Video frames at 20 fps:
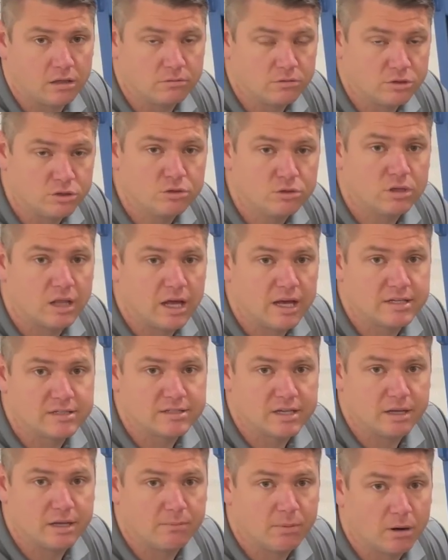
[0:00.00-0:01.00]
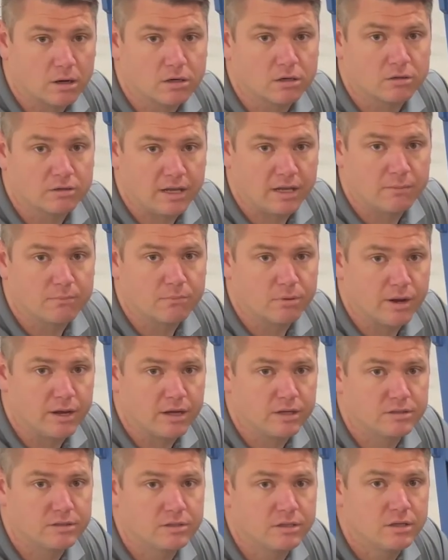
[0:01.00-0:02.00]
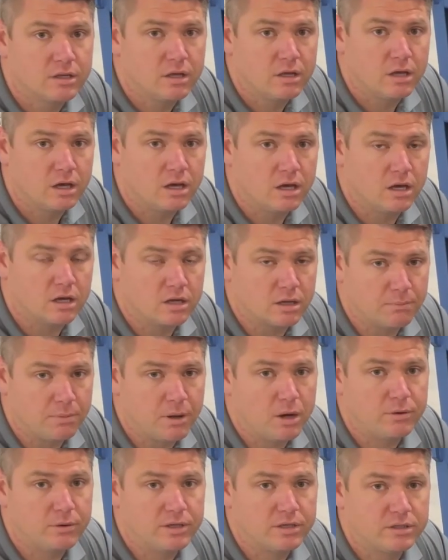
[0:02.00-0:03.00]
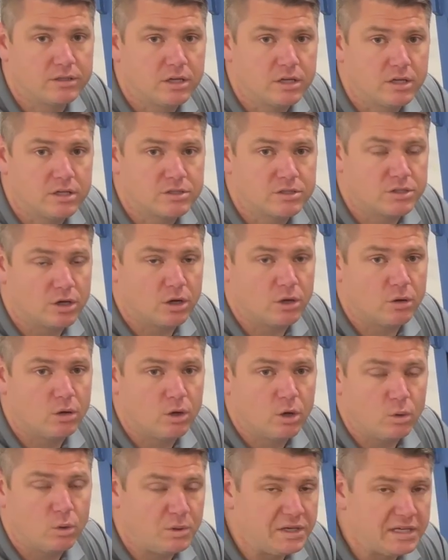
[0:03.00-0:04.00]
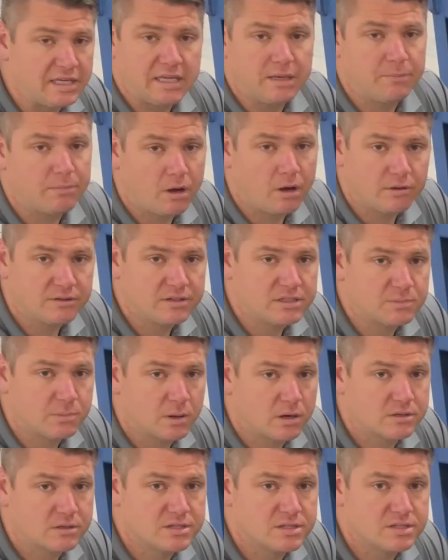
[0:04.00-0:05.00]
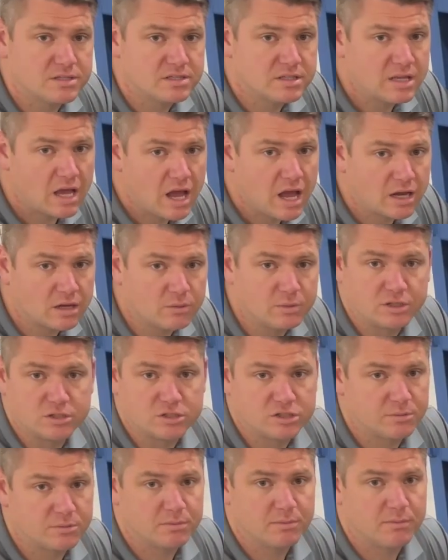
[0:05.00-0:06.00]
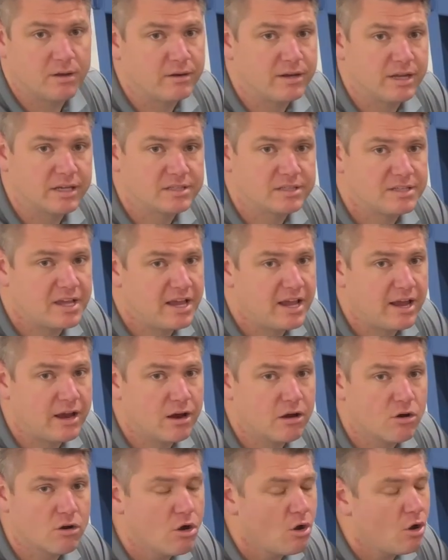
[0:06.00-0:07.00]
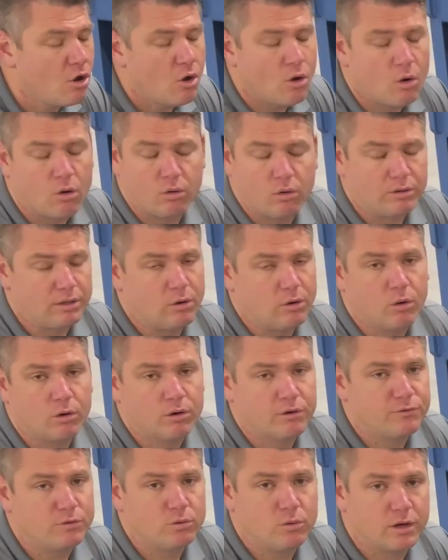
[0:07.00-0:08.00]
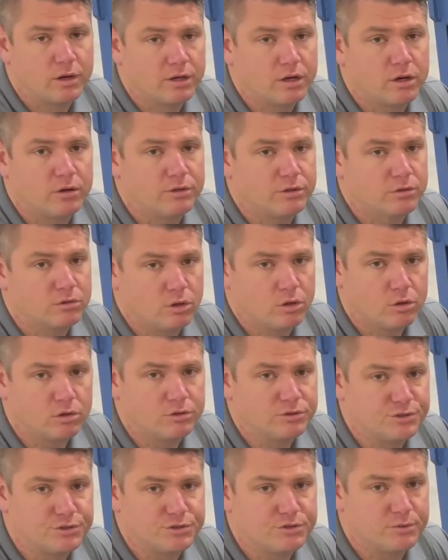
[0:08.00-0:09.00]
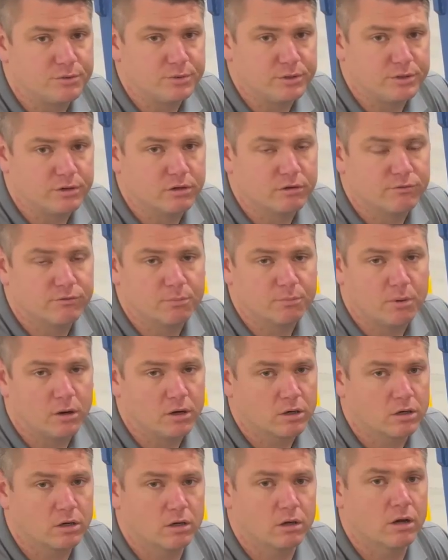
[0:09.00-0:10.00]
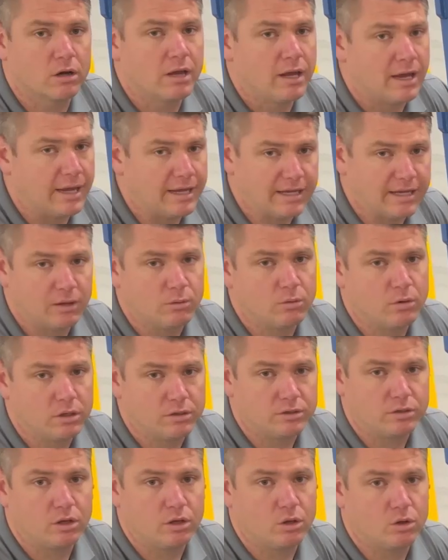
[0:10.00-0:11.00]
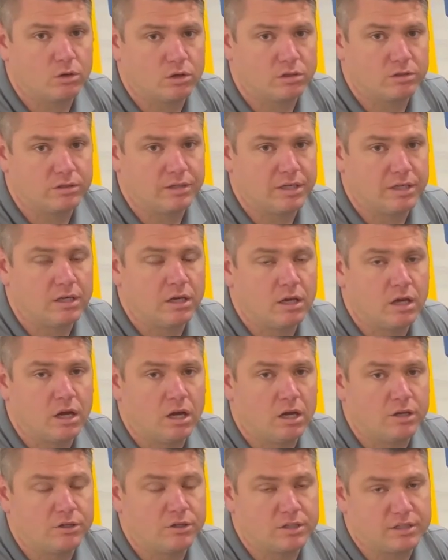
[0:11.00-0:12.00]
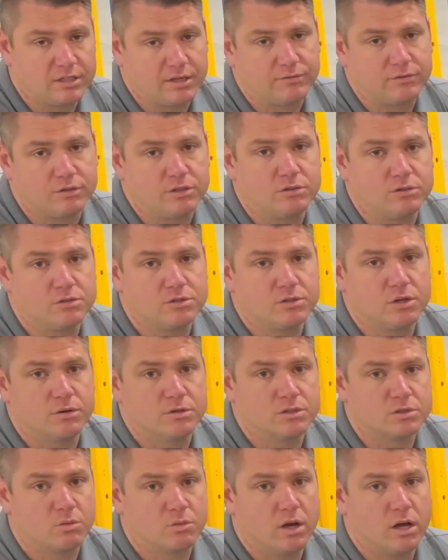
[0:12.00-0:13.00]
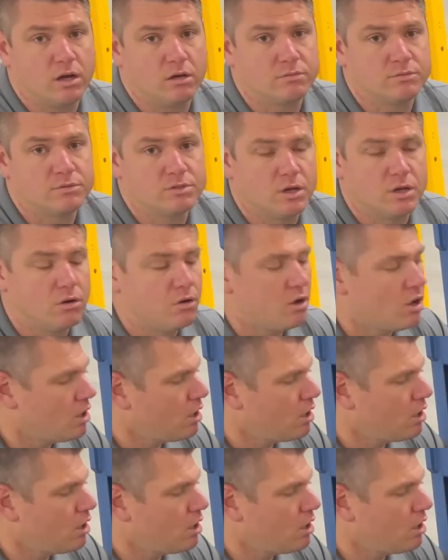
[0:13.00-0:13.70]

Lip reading: utilize a Parker name brand component. So we keep all these parts in stock. We can ship them out next day air, or if you want to go to your local distributor for Parker and get one locally, you can definitely do so as well. So